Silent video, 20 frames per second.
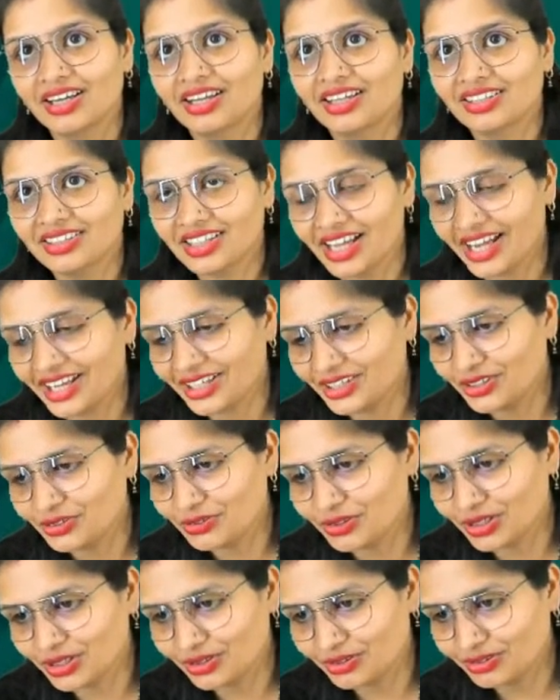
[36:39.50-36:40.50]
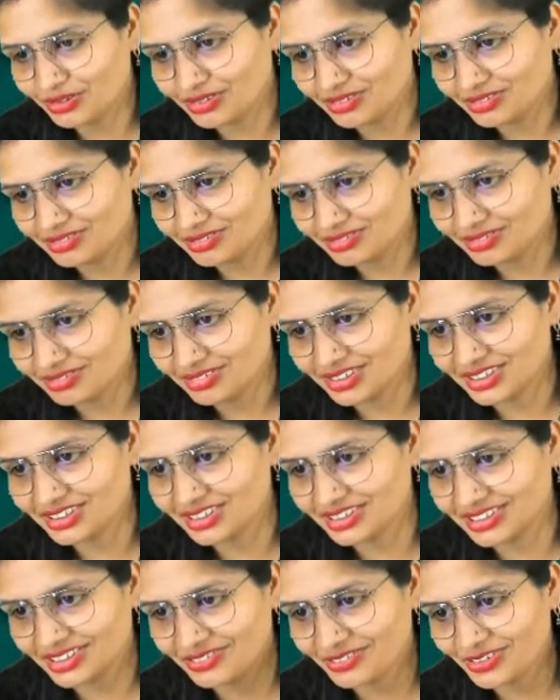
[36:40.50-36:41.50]
Thank you, Arun. This is
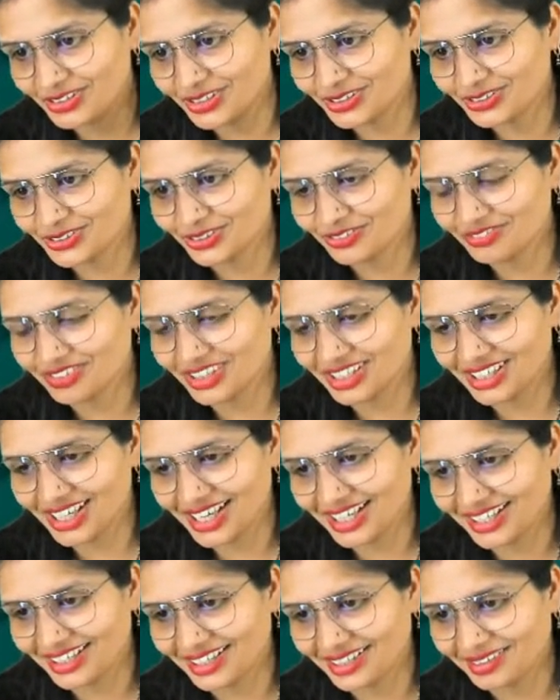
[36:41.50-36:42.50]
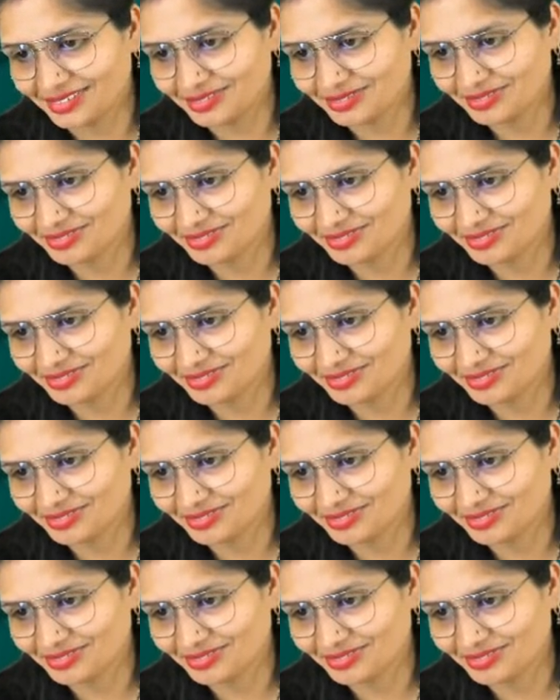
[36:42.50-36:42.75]
the works of the lighting.